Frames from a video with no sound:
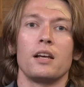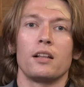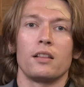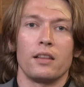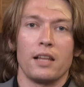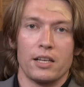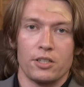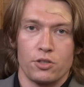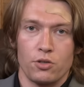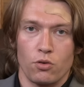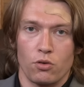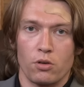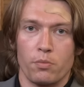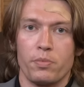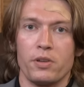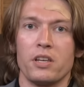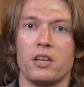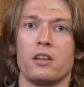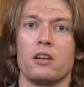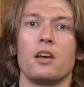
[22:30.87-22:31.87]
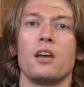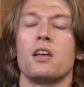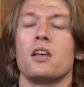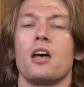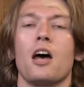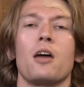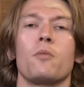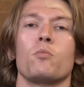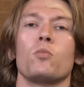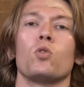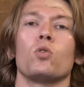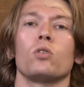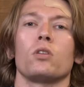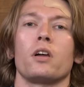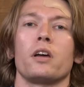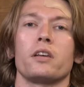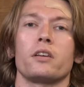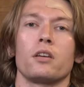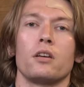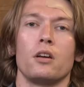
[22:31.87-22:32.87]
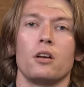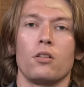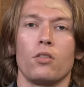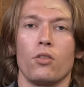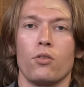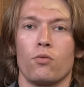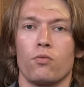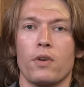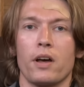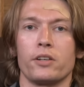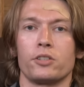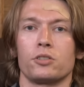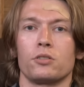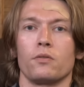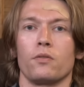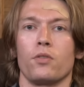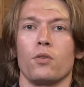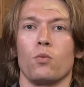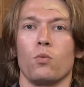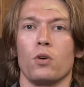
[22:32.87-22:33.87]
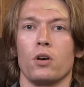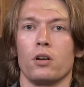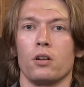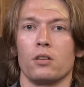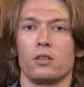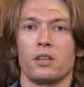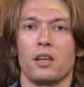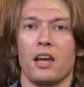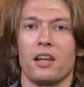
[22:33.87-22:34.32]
less European, and more like the rest of the world.